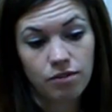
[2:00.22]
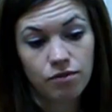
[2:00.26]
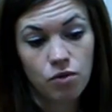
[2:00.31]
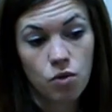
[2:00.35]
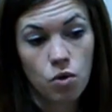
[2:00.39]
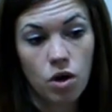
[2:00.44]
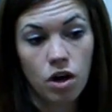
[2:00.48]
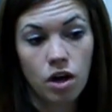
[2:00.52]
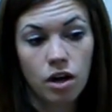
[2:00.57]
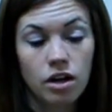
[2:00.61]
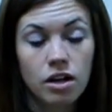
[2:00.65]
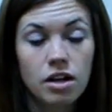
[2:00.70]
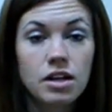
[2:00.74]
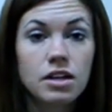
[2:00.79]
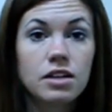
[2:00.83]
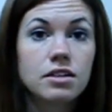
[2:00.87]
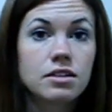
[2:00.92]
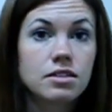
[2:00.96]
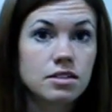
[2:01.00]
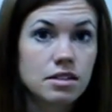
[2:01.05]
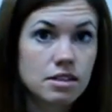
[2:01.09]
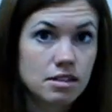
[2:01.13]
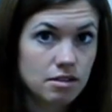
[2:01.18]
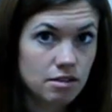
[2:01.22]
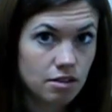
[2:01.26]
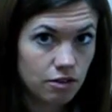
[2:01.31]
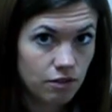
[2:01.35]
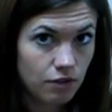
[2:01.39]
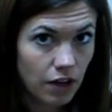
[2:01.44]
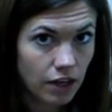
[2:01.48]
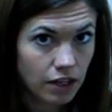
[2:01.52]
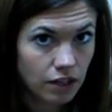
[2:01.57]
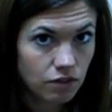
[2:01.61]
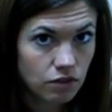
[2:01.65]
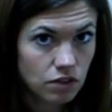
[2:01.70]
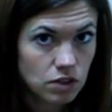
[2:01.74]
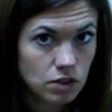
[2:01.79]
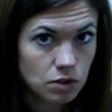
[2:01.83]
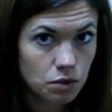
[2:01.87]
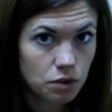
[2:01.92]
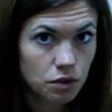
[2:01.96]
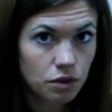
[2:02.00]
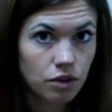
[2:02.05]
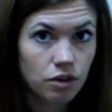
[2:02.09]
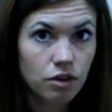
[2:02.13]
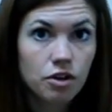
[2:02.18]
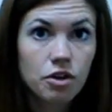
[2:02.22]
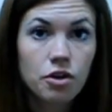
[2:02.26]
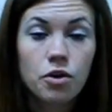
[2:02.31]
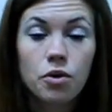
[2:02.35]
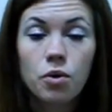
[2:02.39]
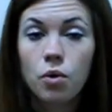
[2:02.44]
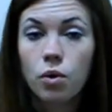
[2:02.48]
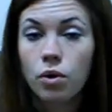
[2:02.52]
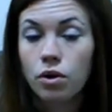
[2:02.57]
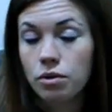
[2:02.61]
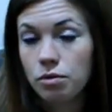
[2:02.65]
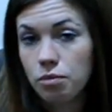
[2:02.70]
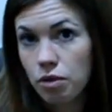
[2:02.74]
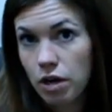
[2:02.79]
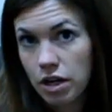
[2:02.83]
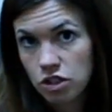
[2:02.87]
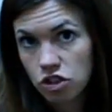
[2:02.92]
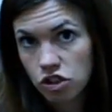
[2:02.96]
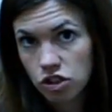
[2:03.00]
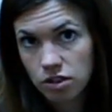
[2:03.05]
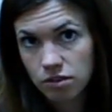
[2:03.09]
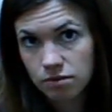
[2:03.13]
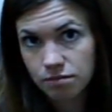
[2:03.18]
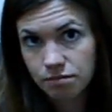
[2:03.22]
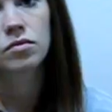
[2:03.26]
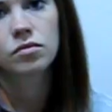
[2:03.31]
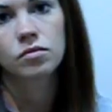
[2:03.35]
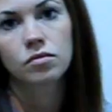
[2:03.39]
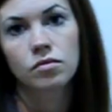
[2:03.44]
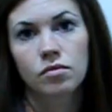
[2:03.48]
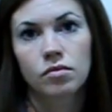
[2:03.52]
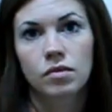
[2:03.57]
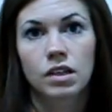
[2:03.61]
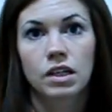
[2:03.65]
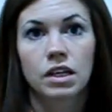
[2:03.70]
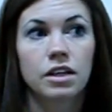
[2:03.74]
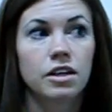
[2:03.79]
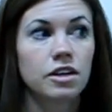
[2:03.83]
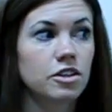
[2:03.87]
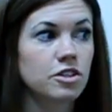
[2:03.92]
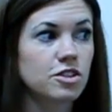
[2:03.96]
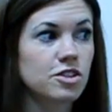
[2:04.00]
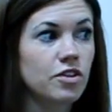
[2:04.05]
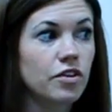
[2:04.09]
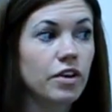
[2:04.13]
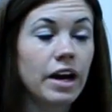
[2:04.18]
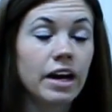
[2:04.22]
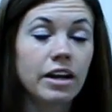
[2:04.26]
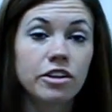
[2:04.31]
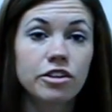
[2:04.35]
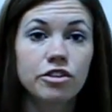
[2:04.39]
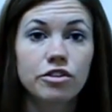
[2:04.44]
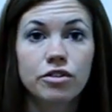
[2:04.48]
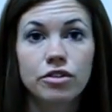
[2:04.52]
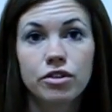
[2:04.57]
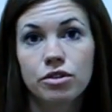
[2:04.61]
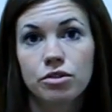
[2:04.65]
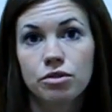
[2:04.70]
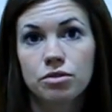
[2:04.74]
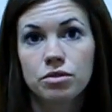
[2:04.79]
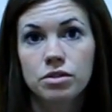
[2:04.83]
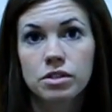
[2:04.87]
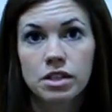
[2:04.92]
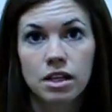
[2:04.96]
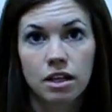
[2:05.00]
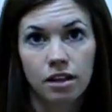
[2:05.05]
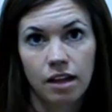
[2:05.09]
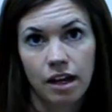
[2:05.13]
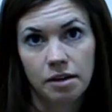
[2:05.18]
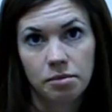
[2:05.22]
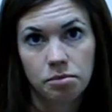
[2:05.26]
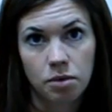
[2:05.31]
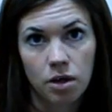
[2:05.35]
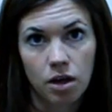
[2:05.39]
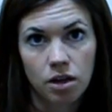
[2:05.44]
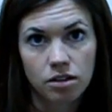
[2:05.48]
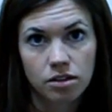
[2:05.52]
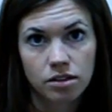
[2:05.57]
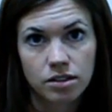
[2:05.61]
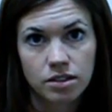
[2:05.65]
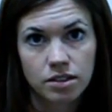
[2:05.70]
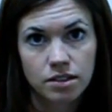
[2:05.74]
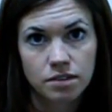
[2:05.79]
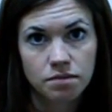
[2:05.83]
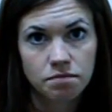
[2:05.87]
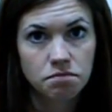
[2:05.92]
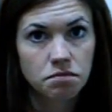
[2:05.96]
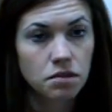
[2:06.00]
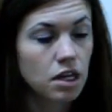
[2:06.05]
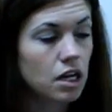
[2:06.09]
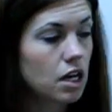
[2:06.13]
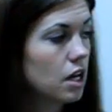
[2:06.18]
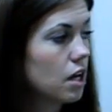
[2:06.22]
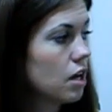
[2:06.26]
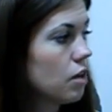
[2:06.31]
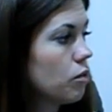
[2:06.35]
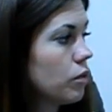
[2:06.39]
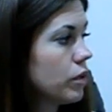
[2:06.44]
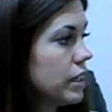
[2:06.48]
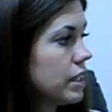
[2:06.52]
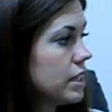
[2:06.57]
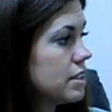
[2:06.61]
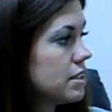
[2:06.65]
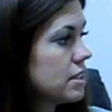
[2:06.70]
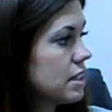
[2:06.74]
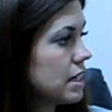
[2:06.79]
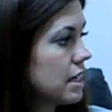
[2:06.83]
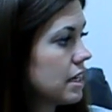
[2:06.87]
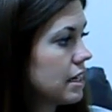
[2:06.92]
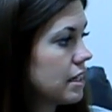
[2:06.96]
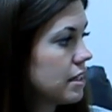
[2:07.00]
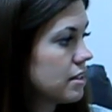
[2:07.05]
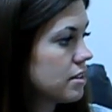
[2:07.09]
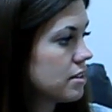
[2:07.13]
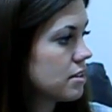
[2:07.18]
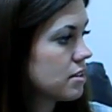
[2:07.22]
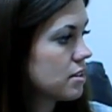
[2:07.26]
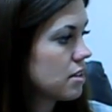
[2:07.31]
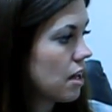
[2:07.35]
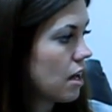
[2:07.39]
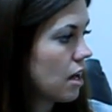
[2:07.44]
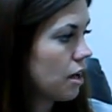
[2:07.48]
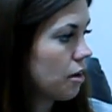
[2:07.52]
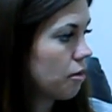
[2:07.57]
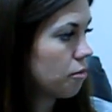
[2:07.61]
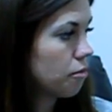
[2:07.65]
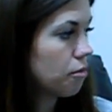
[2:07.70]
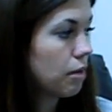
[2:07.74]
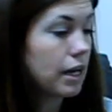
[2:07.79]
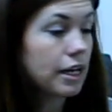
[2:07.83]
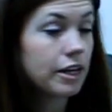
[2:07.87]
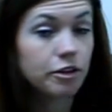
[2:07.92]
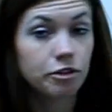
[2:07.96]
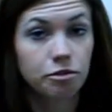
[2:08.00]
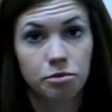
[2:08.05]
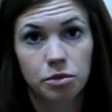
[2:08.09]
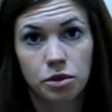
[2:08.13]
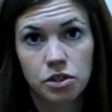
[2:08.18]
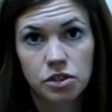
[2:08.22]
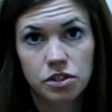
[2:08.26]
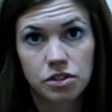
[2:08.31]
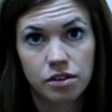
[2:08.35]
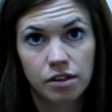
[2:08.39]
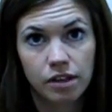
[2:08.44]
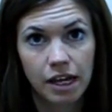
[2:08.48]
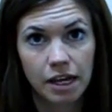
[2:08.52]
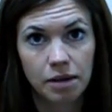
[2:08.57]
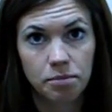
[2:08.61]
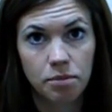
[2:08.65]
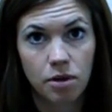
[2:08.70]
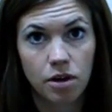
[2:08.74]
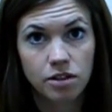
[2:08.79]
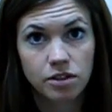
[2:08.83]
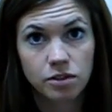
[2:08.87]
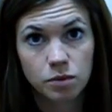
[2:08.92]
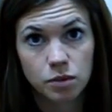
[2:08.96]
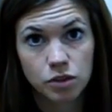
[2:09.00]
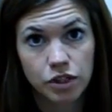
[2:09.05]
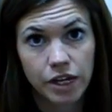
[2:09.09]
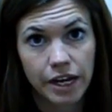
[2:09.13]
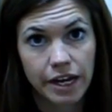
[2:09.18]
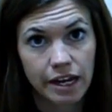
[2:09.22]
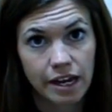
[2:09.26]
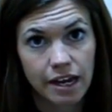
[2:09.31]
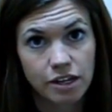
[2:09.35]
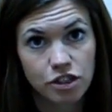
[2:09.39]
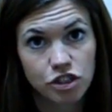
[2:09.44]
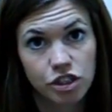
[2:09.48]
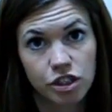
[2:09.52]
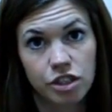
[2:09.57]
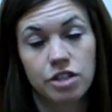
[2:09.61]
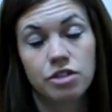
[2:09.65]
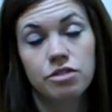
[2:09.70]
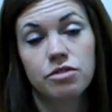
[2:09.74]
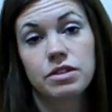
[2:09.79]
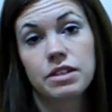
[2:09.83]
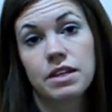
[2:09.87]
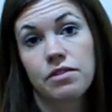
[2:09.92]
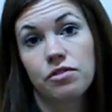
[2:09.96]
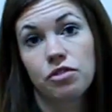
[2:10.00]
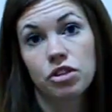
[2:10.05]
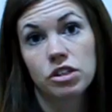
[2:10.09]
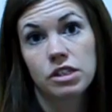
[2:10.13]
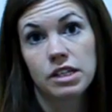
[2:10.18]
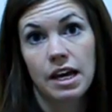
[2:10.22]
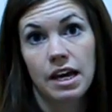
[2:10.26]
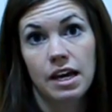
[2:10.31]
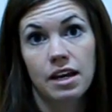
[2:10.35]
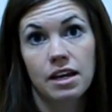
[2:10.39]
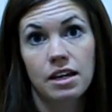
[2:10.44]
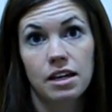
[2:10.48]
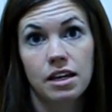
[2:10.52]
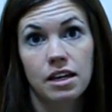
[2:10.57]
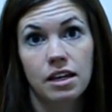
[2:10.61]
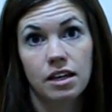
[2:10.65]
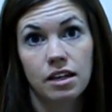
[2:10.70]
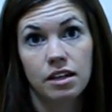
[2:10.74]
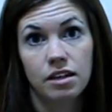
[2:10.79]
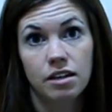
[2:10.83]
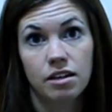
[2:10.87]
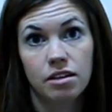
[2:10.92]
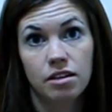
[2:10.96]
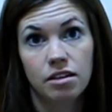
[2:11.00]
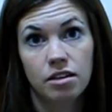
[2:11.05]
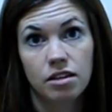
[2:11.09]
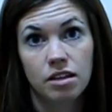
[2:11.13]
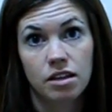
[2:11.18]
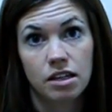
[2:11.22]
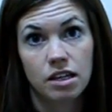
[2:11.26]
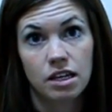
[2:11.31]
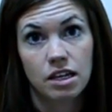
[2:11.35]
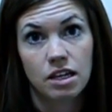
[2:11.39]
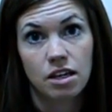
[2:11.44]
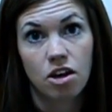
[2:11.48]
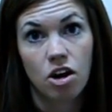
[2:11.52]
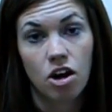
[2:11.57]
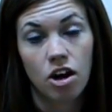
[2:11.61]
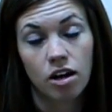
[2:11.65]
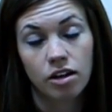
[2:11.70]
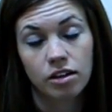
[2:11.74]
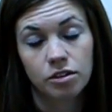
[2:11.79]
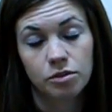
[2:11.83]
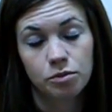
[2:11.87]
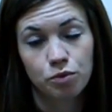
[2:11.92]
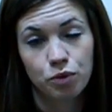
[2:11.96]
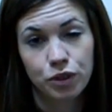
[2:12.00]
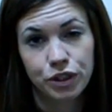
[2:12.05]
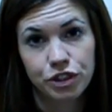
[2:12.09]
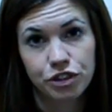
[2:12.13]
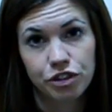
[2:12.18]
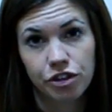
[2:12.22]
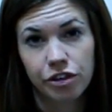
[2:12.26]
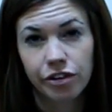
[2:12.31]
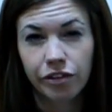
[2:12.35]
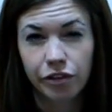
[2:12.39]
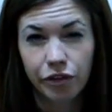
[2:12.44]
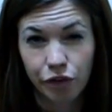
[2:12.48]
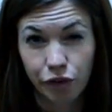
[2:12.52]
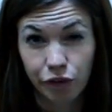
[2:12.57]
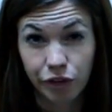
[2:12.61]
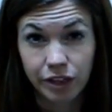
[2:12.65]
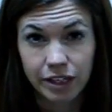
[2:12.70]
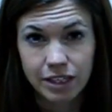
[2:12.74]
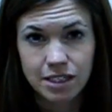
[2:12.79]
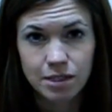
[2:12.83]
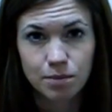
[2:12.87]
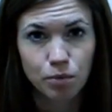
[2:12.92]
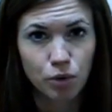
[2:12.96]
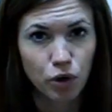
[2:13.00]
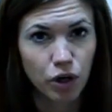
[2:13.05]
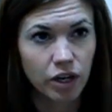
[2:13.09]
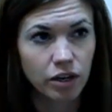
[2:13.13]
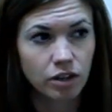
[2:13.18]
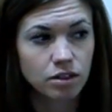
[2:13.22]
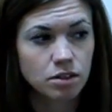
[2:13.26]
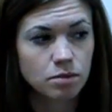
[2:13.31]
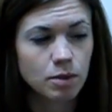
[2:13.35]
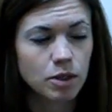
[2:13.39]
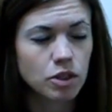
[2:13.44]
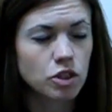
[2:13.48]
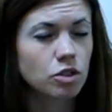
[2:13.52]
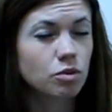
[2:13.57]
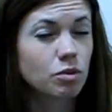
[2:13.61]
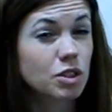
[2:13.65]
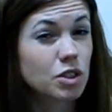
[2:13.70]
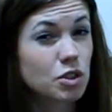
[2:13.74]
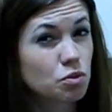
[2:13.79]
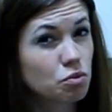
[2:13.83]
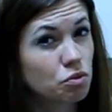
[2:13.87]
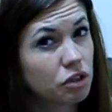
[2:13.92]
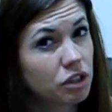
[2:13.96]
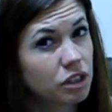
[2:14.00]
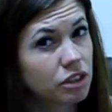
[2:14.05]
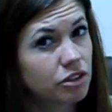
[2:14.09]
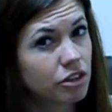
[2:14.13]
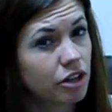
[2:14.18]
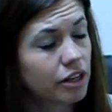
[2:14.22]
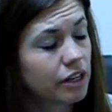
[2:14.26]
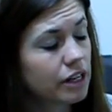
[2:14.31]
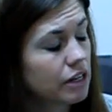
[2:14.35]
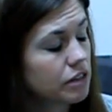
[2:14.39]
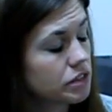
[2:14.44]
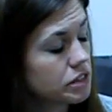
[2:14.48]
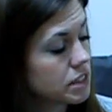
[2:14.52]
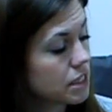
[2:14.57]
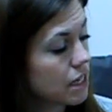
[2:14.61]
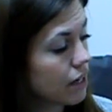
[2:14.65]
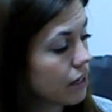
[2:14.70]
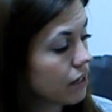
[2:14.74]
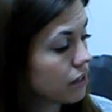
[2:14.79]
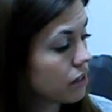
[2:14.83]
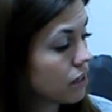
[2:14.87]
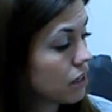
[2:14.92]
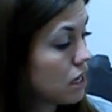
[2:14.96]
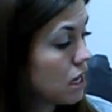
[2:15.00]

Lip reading: for seasonal affective disorder or depression. So how do you use a light box? Well, this is my own personal light box, which I actually use every day in the autumn, winter, and early spring, especially when it's really dark outside.